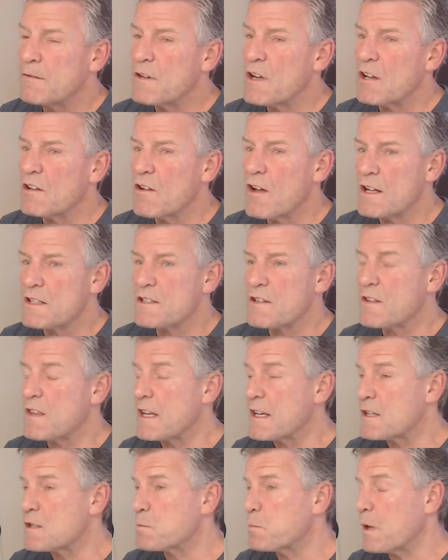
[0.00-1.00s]
We got lots of
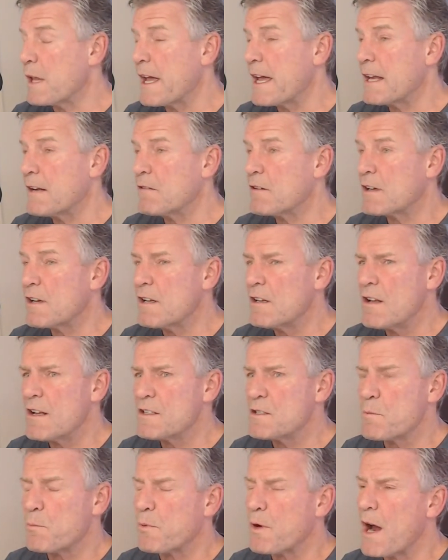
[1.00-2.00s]
things planned. Got
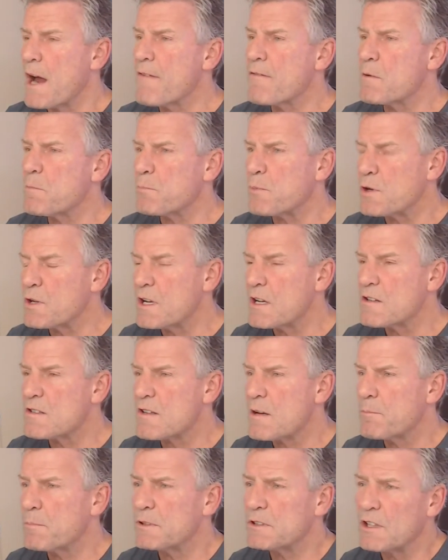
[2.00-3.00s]
lots of private
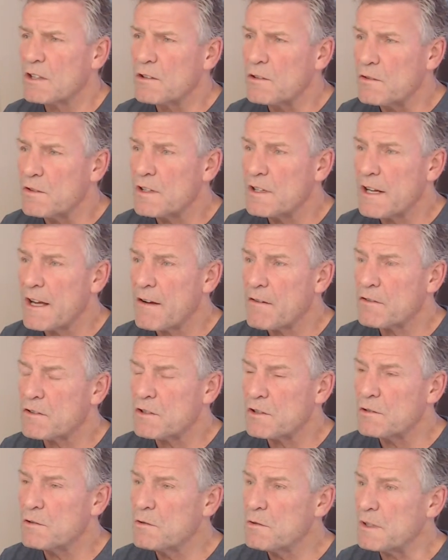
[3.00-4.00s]
bookings up on the Luna now
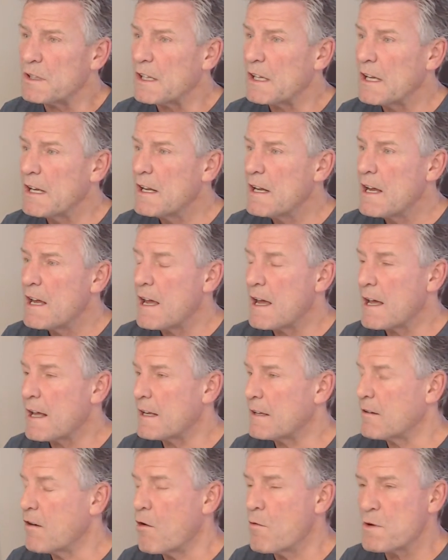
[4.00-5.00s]
too,
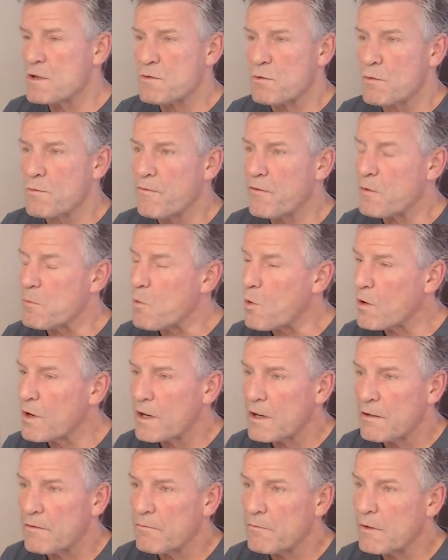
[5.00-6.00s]
and always room for
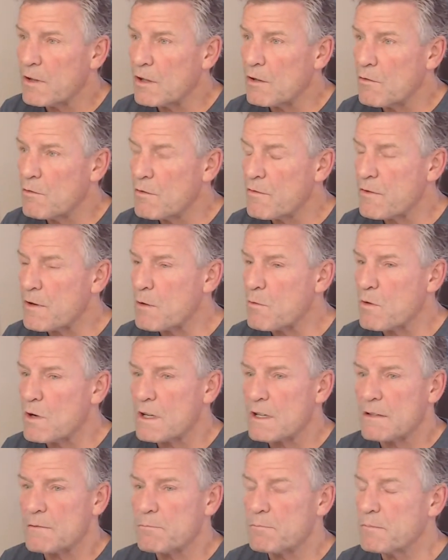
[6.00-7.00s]
more. If you
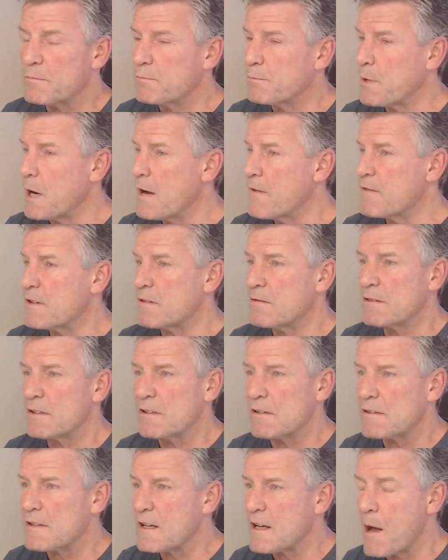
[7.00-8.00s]
want a private
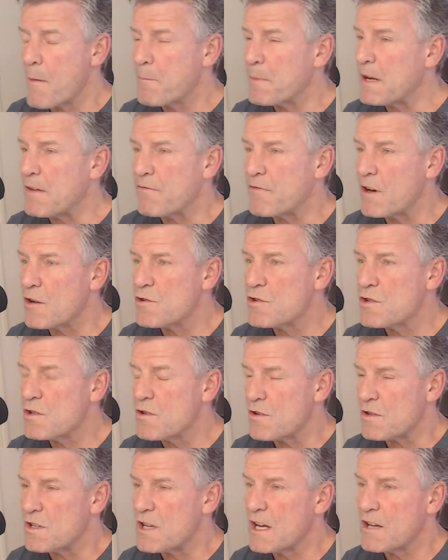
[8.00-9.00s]
little company
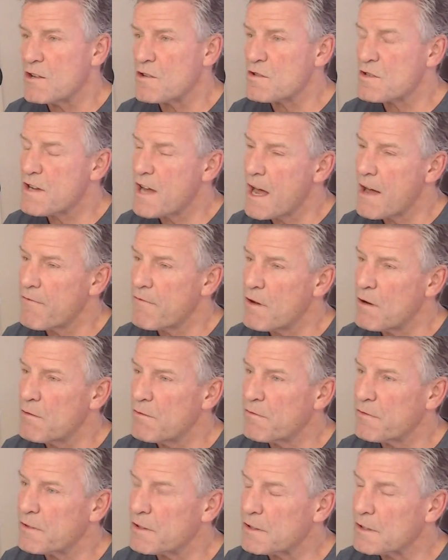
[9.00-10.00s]
function or take your staff
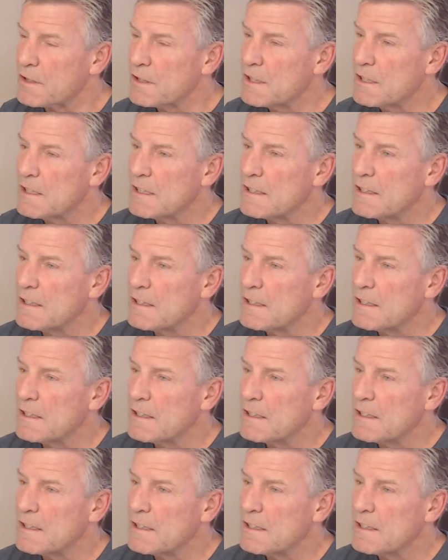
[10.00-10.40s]
out for,